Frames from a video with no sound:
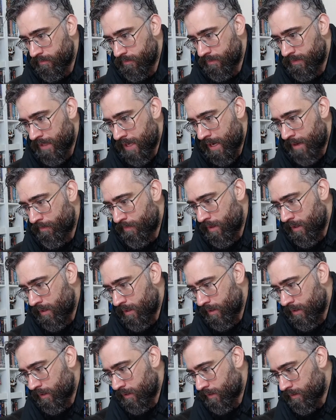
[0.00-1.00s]
Damn.
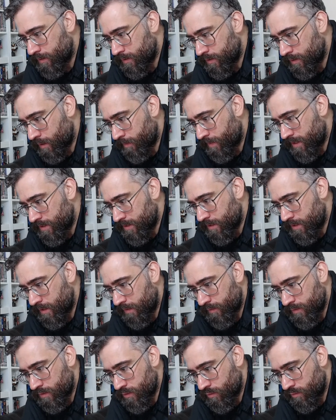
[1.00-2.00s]
Let's go back to the
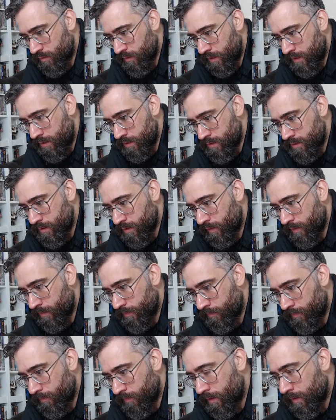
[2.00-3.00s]
other screen. Sorry.
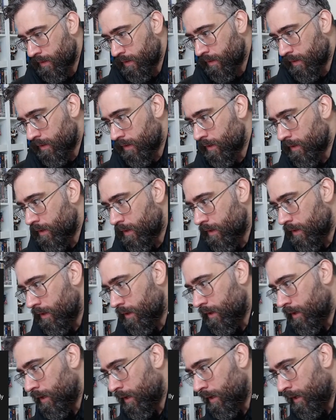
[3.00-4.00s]

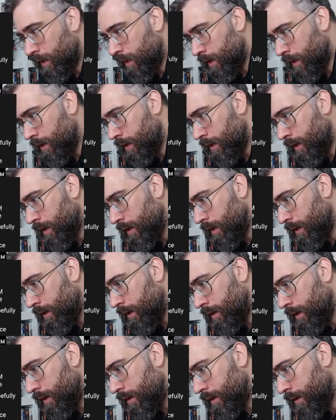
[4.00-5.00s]

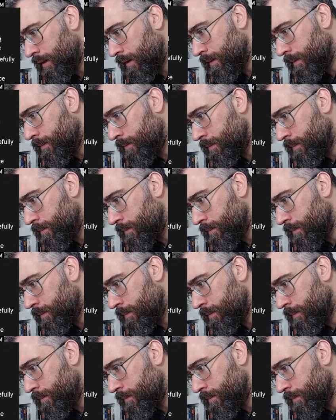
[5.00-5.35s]
I